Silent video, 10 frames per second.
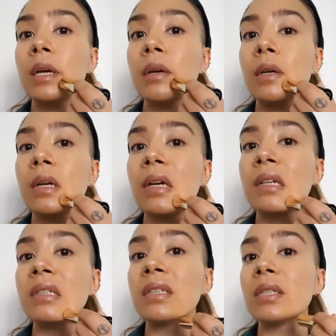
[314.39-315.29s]
area
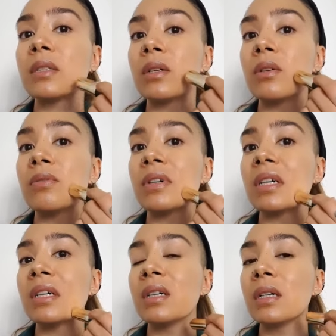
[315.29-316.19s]
and just
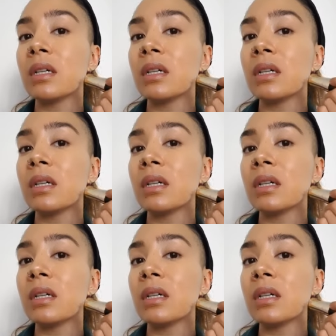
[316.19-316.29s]
over